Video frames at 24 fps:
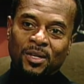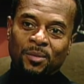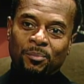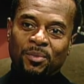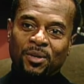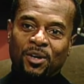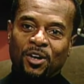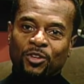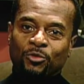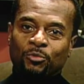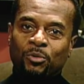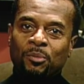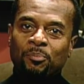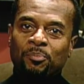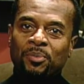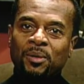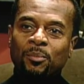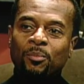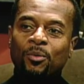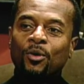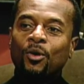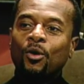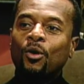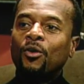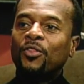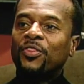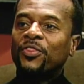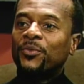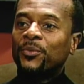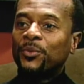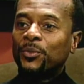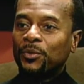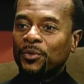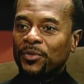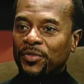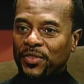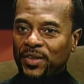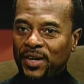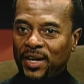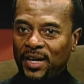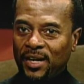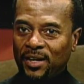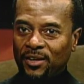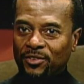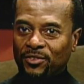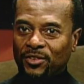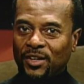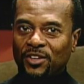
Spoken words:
Because when people go through things,